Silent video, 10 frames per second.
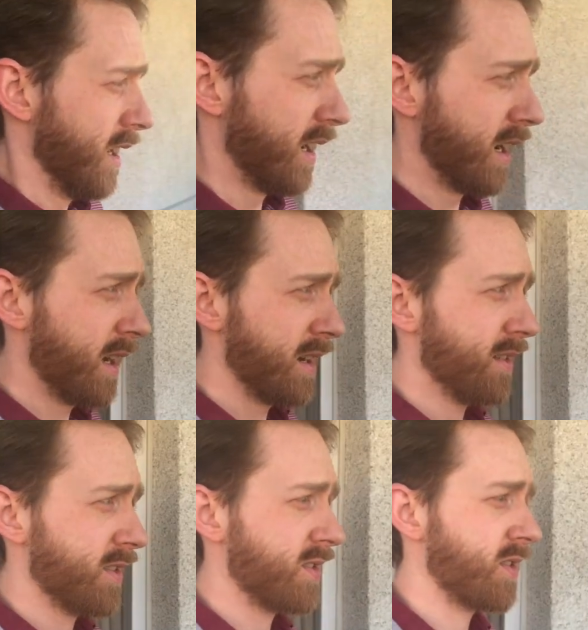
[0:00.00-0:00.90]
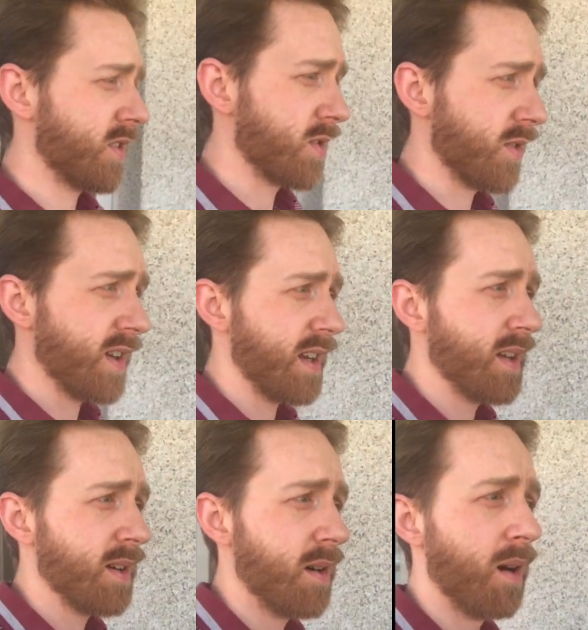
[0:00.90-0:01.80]
it's sort of a
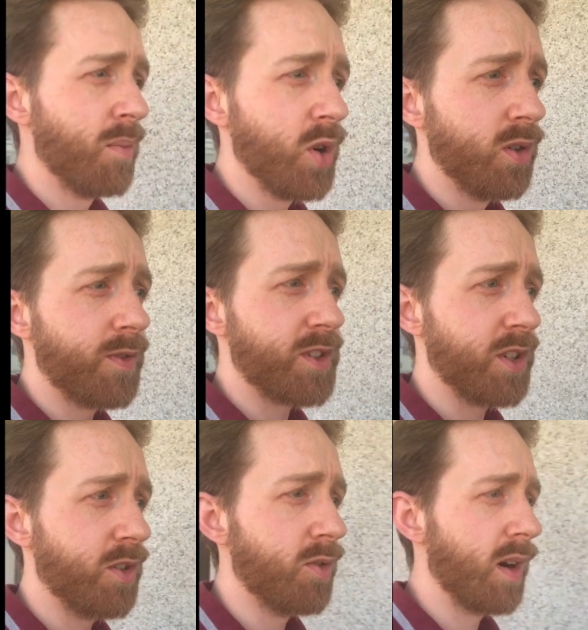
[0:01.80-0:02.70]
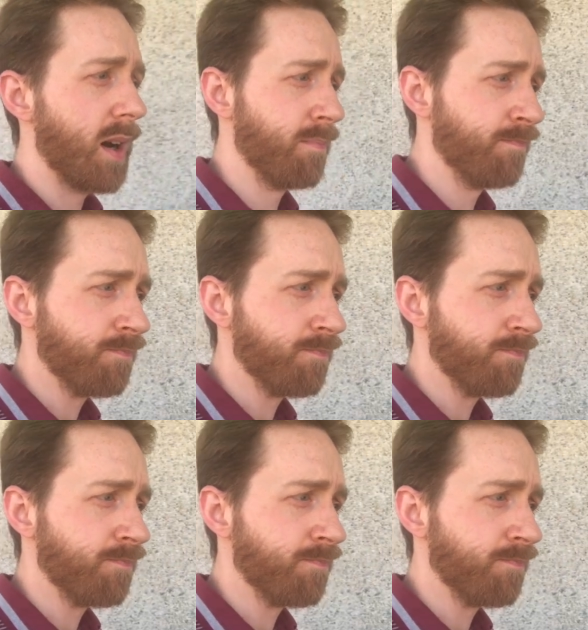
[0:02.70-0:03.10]
move to